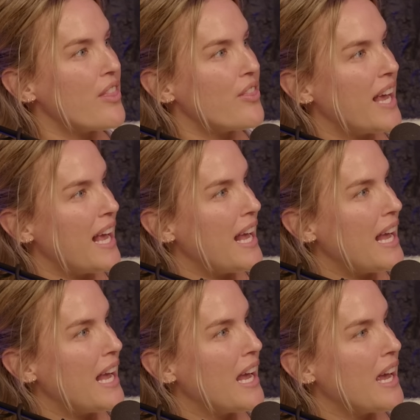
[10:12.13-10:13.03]

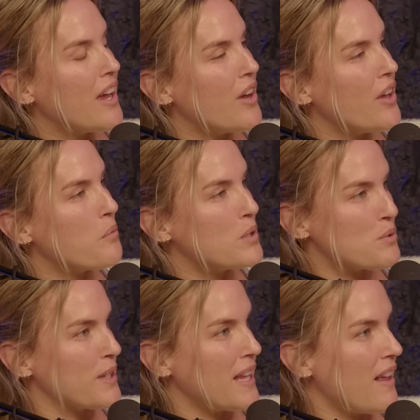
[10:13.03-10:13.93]
he was
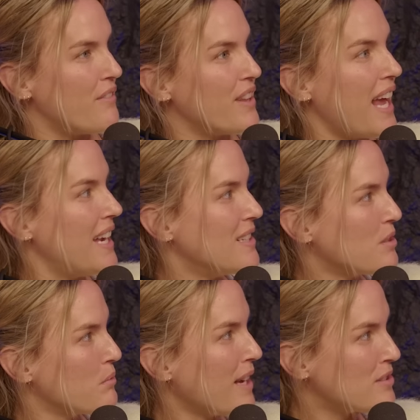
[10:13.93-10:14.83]
really lovely and he's
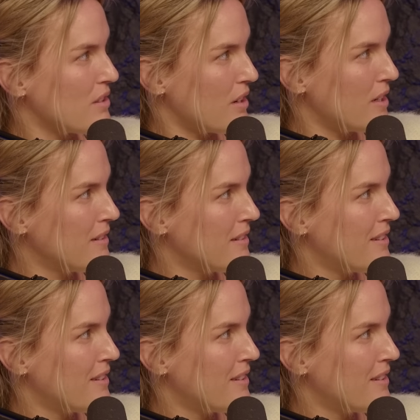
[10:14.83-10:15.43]
a wrestler.